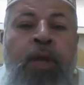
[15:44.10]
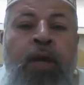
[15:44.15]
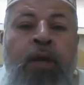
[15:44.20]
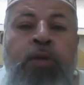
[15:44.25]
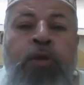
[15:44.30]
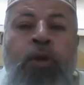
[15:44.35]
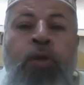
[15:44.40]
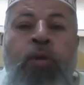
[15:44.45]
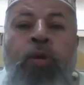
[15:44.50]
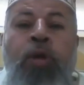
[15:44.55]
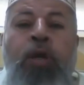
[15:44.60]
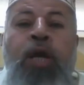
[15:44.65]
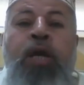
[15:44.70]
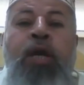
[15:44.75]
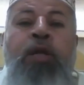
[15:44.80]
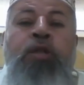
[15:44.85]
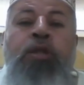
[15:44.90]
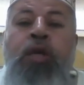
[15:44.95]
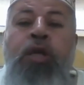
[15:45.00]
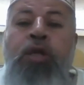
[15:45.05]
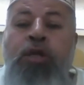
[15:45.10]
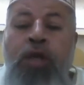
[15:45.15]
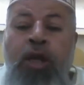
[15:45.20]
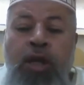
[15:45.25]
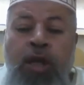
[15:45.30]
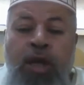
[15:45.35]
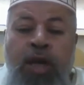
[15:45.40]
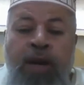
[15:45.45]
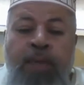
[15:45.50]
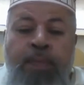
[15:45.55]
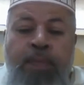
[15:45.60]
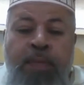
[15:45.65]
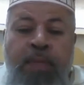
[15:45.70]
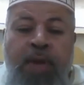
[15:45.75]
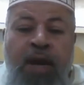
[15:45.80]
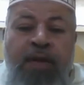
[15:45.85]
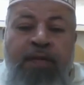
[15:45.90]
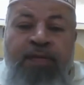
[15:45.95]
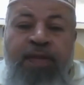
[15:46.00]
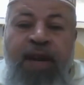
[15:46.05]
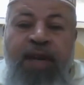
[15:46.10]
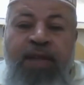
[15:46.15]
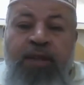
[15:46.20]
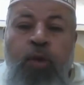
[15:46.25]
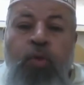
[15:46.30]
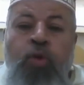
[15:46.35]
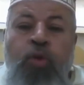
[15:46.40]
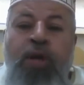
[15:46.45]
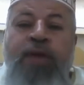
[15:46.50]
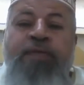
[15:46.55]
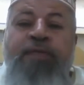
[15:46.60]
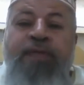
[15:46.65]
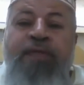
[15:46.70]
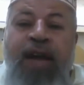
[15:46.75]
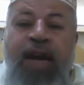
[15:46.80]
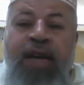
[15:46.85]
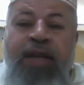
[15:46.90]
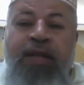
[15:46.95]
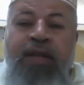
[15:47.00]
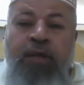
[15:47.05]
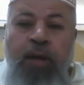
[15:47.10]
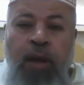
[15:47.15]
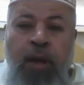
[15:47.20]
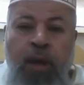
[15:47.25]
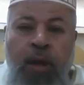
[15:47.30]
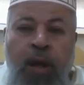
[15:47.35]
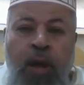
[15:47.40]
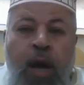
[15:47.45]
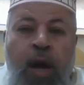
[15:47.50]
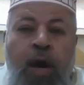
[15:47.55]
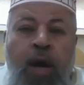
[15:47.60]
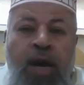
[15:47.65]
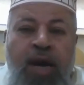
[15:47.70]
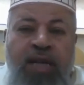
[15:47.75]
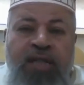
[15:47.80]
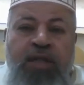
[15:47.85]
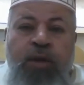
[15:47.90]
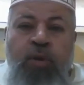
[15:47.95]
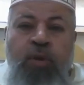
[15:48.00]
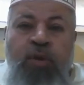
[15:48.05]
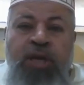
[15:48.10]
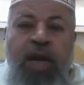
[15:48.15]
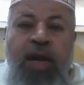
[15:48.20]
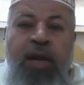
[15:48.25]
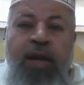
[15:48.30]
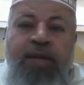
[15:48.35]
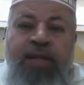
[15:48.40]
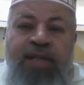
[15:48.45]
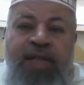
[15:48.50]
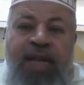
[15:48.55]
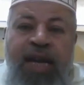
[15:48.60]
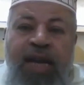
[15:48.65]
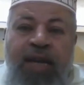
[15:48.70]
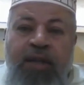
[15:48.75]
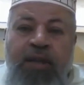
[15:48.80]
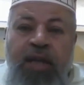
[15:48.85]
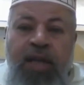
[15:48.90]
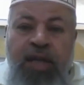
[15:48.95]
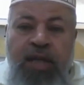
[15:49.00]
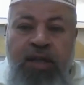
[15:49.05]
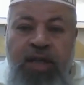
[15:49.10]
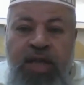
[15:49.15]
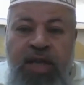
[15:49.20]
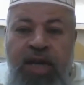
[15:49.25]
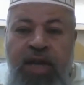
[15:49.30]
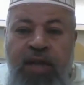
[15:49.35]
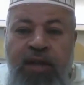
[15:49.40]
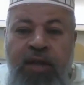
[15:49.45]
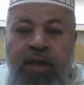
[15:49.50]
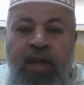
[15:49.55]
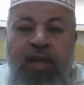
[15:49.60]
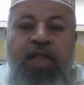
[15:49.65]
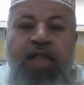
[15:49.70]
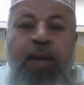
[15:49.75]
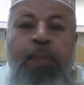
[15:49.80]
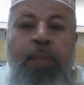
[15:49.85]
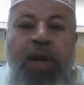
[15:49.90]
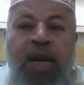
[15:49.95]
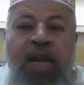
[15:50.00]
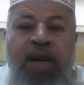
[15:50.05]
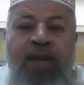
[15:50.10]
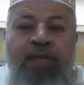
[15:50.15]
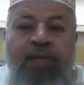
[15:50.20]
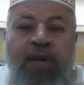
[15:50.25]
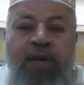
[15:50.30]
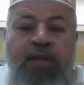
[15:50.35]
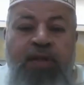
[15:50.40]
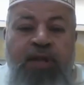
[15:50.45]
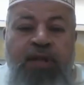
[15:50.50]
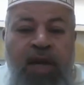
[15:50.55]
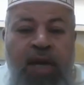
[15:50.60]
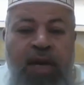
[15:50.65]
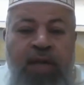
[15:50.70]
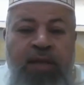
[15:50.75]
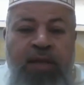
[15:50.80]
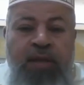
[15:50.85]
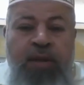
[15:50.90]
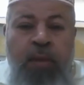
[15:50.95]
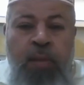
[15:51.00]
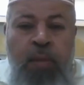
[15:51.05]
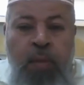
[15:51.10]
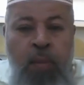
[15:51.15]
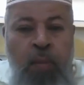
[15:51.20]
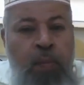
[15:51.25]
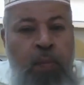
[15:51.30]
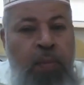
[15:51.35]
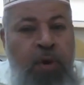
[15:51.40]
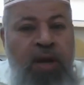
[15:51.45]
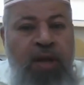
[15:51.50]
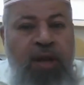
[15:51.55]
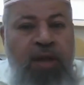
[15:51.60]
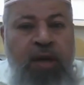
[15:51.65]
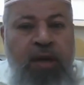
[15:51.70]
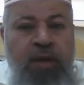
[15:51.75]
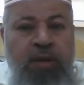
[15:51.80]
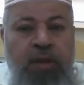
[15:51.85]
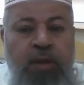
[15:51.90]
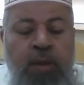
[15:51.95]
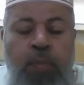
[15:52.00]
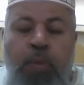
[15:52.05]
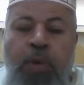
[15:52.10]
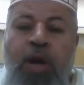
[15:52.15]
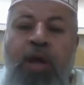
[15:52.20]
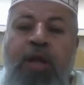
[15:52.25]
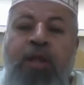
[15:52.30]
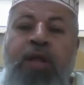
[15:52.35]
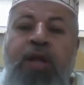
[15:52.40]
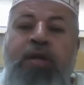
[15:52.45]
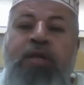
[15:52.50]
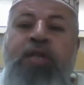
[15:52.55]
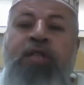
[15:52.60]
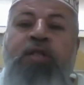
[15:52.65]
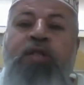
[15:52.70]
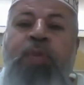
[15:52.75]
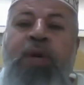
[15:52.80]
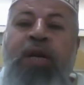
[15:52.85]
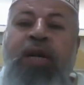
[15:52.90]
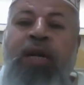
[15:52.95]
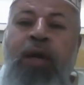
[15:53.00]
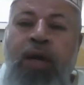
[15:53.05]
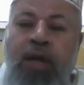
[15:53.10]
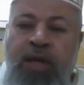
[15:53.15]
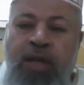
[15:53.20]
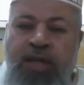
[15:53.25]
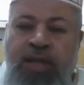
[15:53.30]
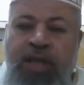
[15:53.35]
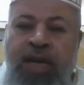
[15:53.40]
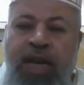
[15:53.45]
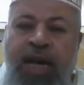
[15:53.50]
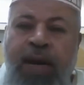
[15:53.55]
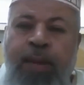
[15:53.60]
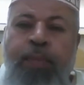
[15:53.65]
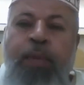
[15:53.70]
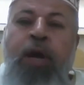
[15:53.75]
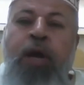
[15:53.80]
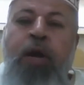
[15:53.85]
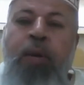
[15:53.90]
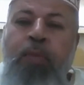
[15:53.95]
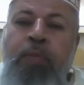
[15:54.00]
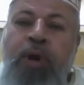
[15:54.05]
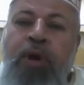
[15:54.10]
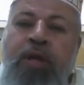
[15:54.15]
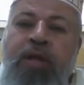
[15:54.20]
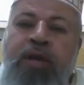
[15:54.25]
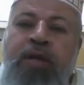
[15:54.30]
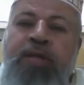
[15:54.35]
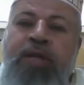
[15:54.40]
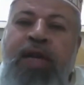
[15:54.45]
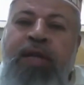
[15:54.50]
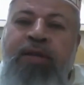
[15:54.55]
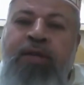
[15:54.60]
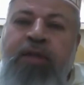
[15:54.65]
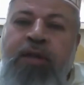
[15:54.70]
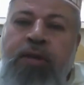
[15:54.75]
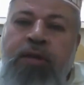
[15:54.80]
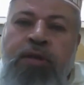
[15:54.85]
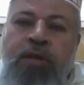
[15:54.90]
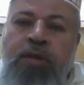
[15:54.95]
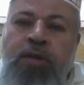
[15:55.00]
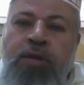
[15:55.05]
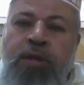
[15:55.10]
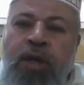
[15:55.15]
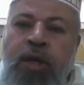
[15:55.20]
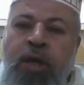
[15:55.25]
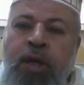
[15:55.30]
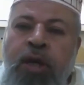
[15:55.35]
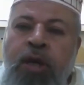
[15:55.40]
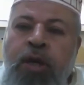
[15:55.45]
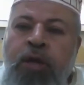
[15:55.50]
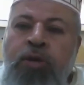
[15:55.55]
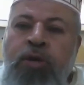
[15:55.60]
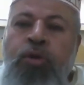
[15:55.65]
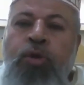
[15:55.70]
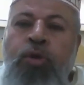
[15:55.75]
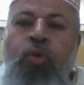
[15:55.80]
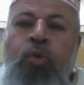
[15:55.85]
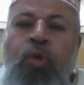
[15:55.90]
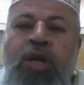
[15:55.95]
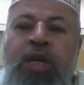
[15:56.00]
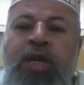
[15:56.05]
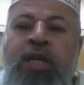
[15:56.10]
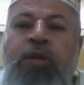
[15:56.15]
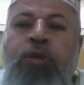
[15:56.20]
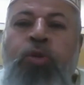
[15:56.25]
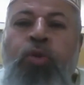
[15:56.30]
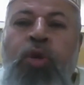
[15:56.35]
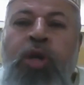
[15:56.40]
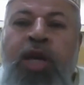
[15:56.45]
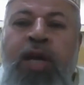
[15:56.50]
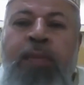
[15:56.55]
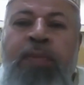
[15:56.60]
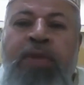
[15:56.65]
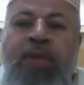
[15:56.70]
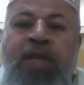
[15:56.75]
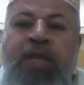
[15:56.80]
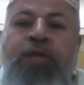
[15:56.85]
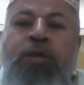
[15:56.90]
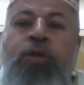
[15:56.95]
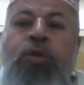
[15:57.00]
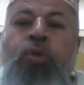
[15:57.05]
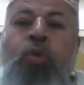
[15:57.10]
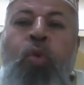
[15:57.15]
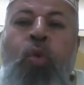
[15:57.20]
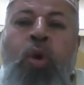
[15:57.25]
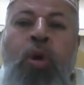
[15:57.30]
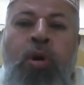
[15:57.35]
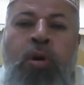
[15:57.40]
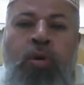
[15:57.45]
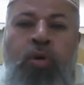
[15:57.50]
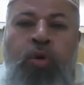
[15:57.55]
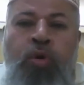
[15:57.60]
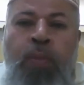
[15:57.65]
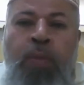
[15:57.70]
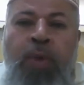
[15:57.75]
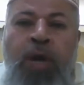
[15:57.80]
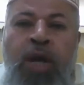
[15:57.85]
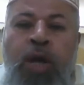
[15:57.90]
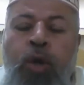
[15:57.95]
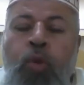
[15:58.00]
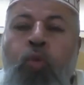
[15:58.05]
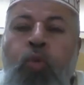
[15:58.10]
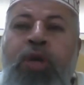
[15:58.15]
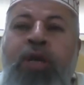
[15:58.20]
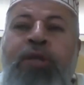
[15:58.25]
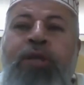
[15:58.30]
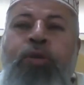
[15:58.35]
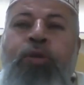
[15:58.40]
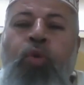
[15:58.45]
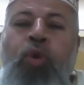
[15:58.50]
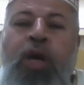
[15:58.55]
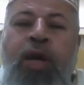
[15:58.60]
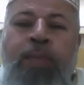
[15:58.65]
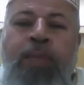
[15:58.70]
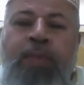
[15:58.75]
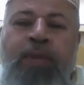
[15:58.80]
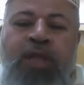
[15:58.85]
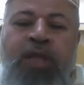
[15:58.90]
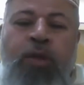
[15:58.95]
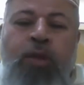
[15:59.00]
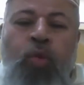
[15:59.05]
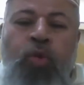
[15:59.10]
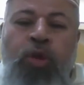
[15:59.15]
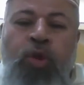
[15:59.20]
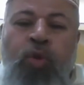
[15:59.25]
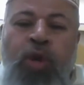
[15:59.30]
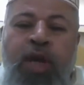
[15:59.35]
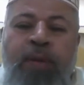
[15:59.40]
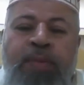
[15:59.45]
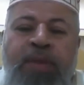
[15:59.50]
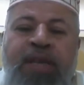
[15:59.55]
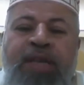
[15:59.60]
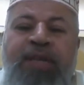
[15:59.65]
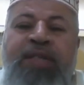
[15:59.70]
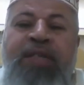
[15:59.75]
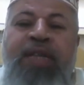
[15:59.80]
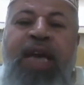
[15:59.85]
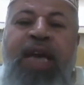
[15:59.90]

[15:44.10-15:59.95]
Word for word: So, in matter of fact, or in fact, that Allah Azza wa Jal said, indeed, the believers is brothers. Brother is meaning in Islam, brothers and sisters. So we need to keep this warm. We need to keep to keep this